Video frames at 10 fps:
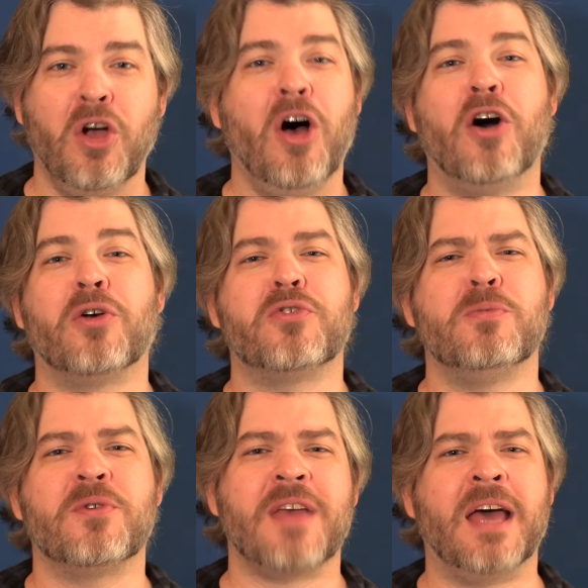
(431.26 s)
Uncle
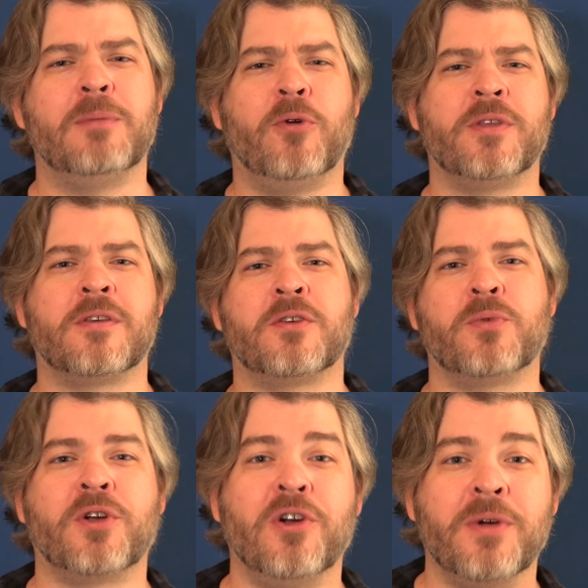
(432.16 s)
Sumo's Attaboys is a
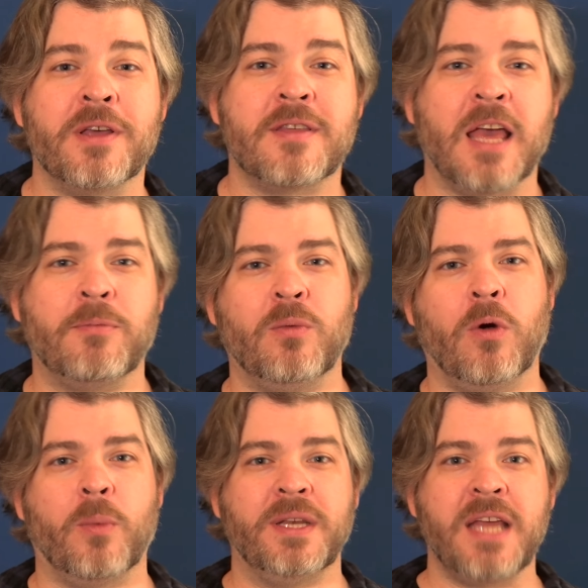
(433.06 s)
recurring segment
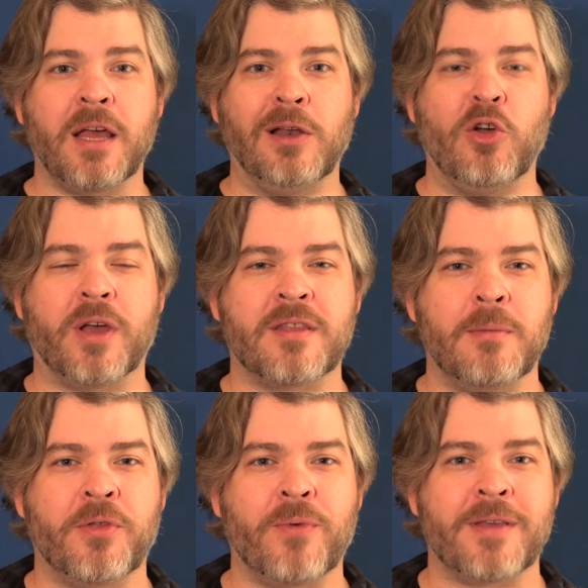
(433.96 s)
where we take a look at some
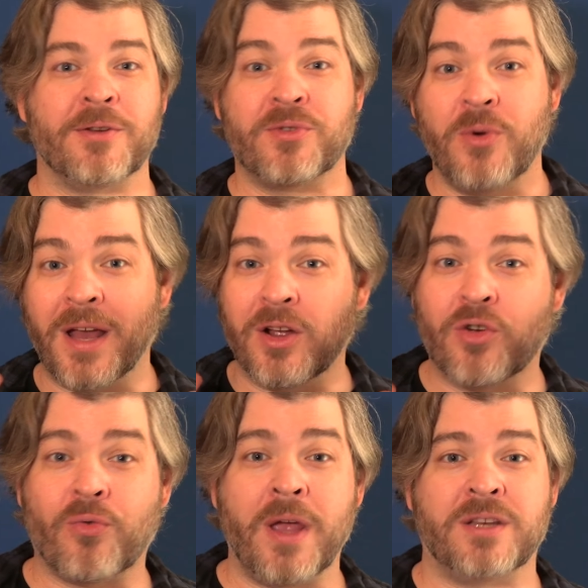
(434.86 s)
of the wrestlers who had a
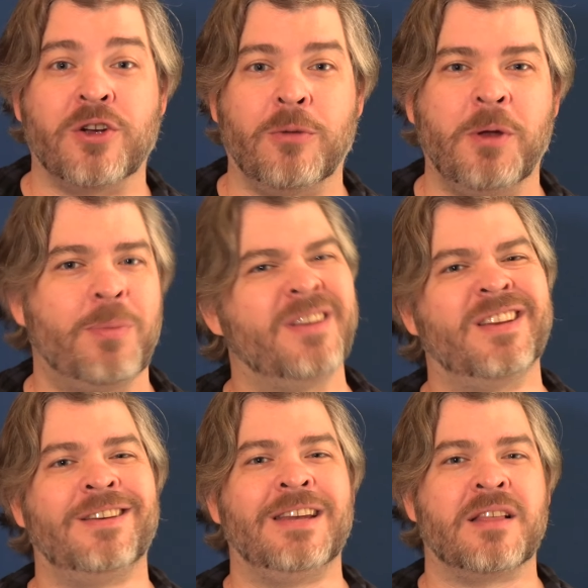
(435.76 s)
great tournament but
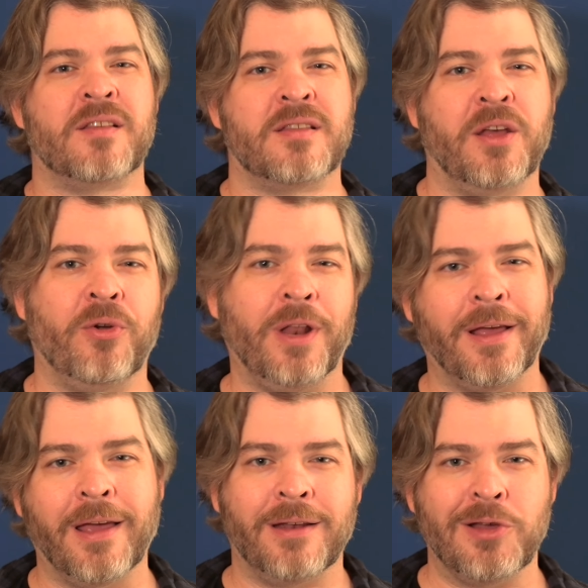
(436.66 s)
didn't necessarily
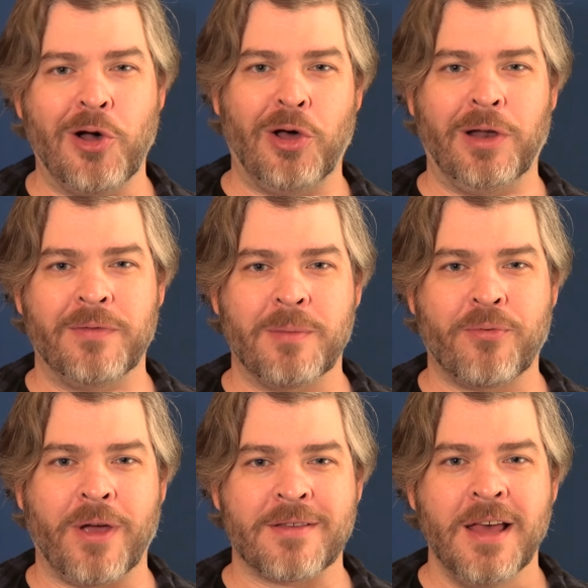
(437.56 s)
get all of the
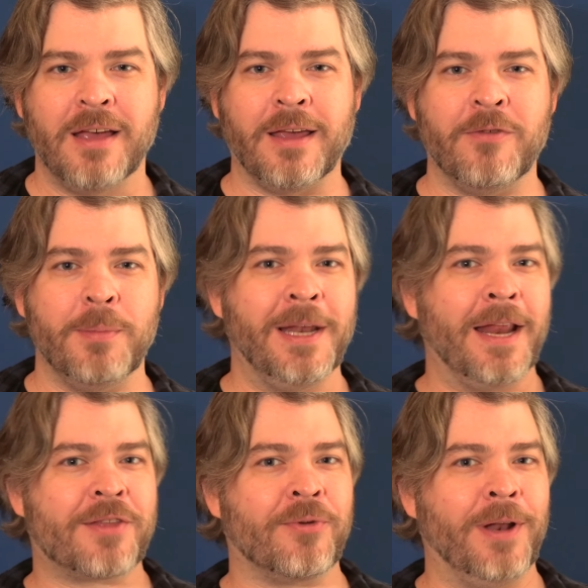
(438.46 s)
press and give him an
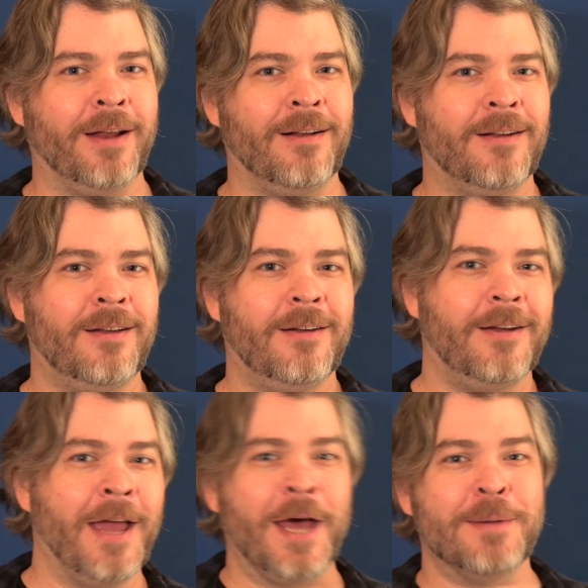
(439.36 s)
extra little
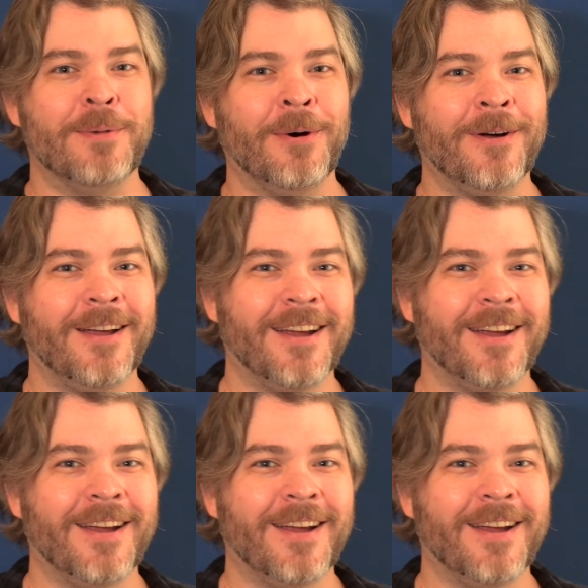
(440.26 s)
attaboy.